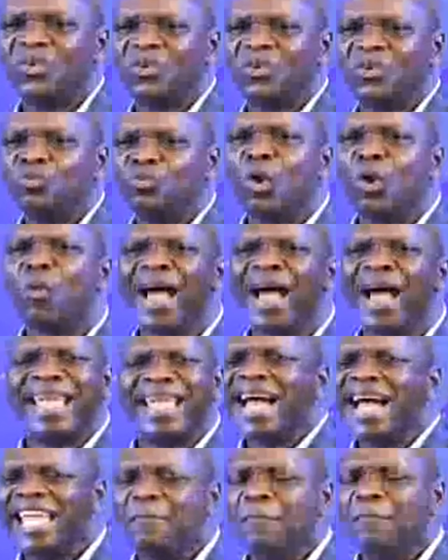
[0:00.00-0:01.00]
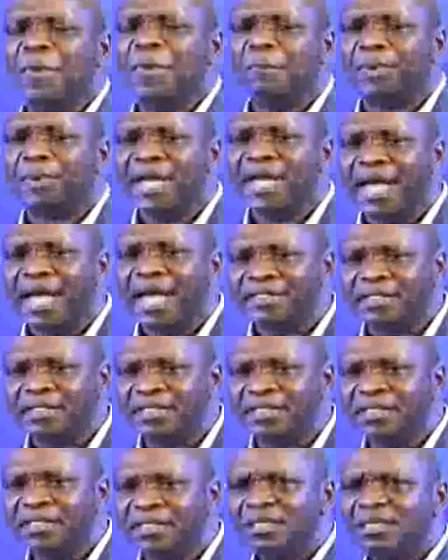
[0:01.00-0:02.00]
We wire him in prayers.
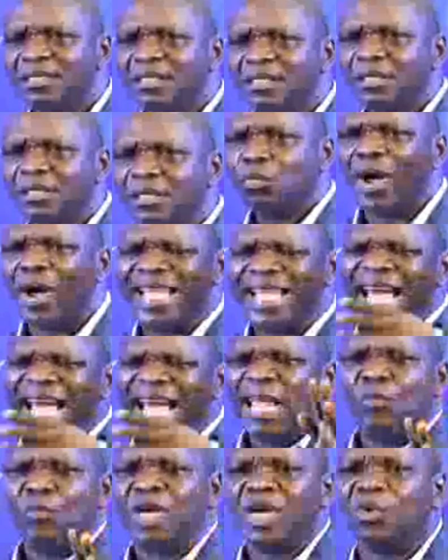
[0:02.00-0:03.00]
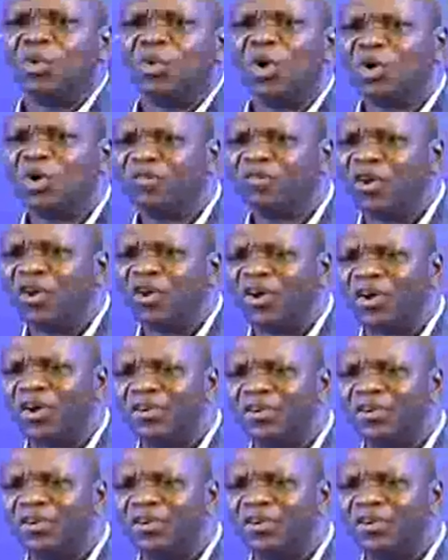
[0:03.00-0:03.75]
Wire him with the word of God.